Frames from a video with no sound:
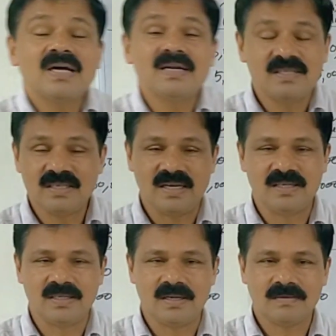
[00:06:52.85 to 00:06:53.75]

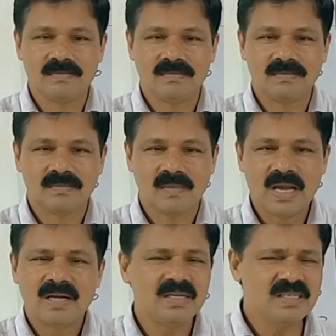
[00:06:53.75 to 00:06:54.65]
unchanged.
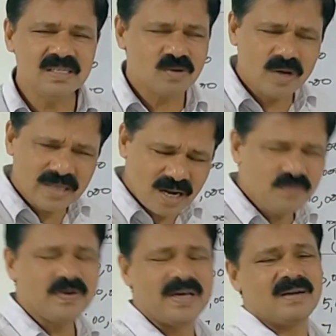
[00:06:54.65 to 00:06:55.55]
This is quite
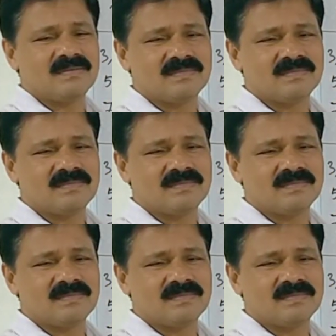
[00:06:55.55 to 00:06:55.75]
unfair.